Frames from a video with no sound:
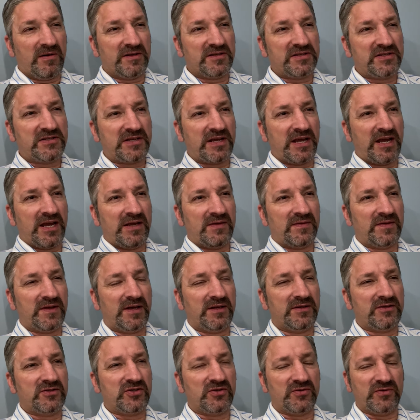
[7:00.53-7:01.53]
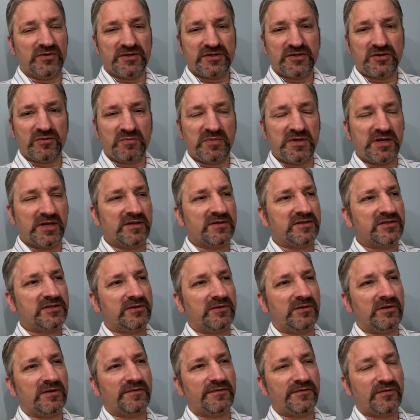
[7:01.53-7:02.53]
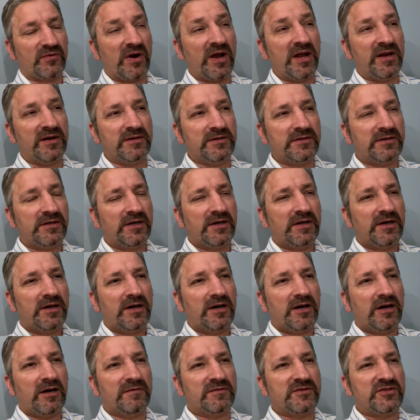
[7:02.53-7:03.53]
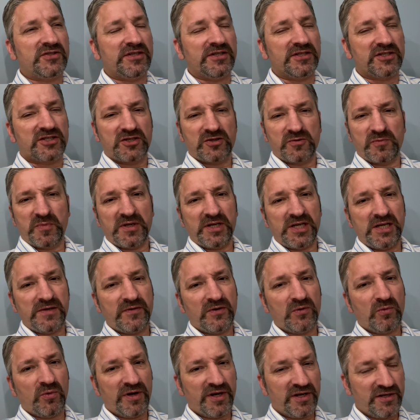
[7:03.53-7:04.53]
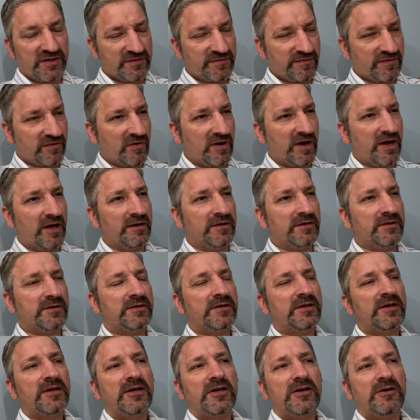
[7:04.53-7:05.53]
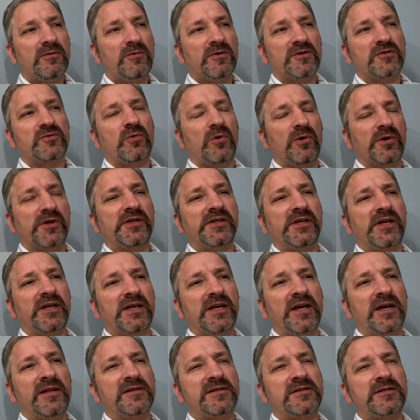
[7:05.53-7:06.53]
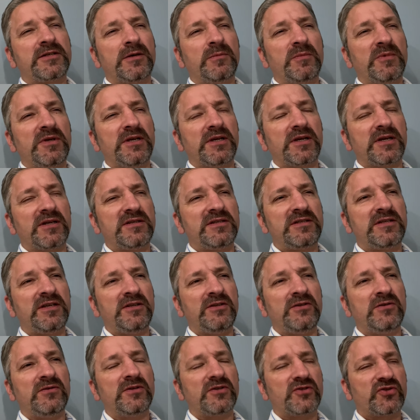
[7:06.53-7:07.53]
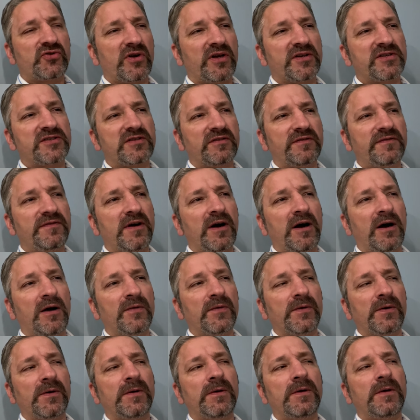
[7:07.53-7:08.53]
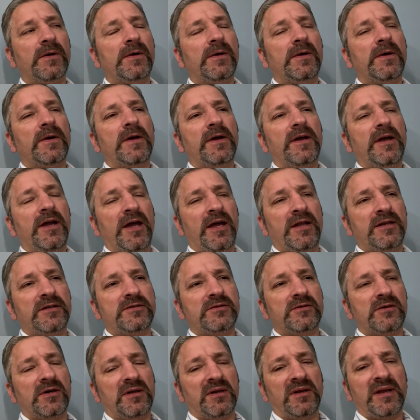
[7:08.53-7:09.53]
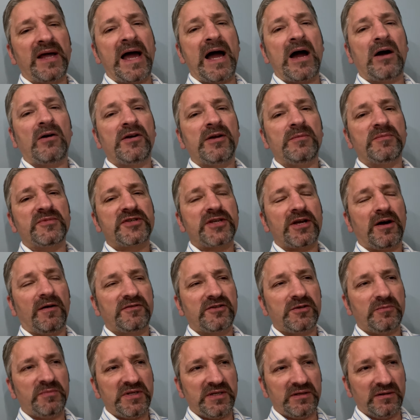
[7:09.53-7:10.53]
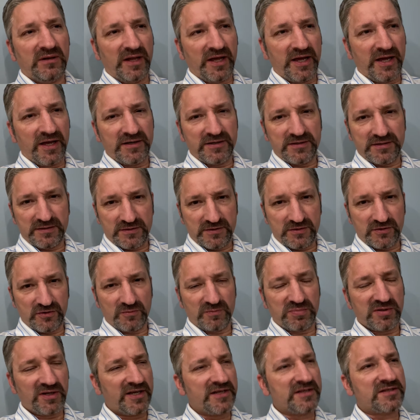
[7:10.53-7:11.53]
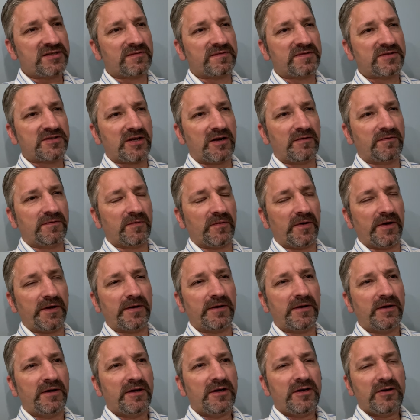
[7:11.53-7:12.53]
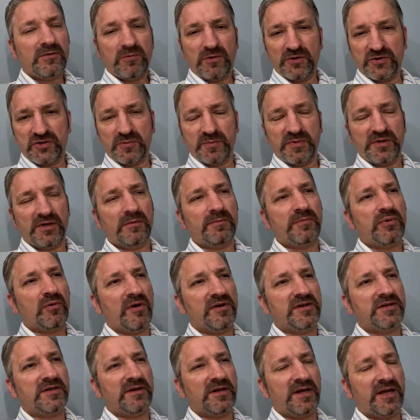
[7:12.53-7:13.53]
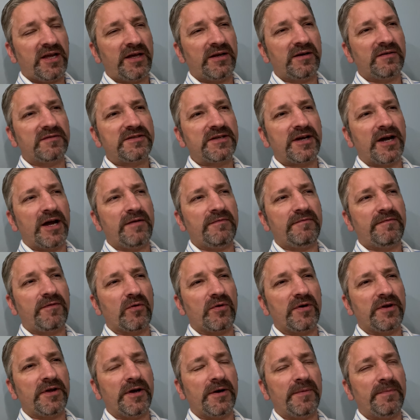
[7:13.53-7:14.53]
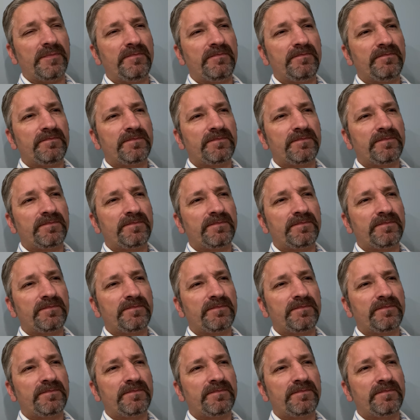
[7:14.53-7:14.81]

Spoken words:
to say that Judas would be considered a friend of Jesus, but even when his friend was working against him, he continued to trust the Father and to allow himself to be led to the place of suffering, which had been appointed ahead of time for him.